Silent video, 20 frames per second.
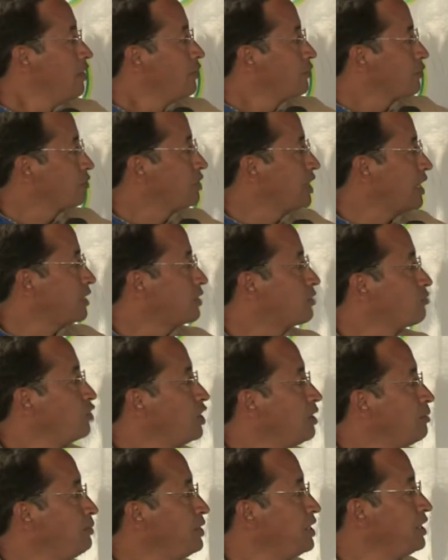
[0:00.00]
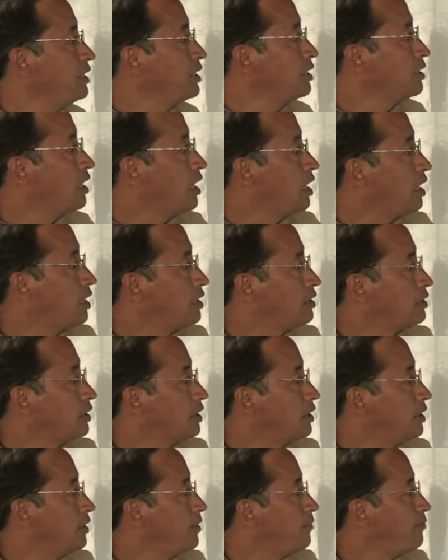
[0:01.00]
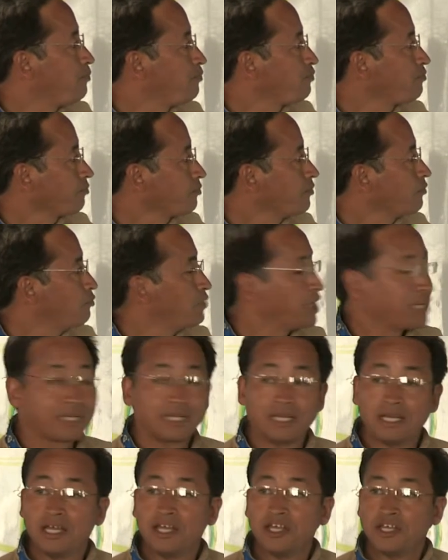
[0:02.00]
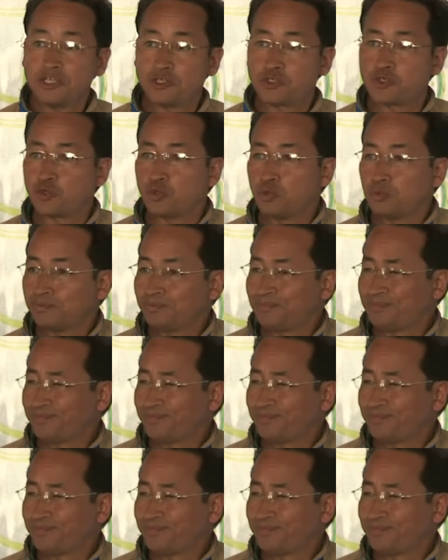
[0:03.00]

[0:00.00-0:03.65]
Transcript: So that will be our big issue.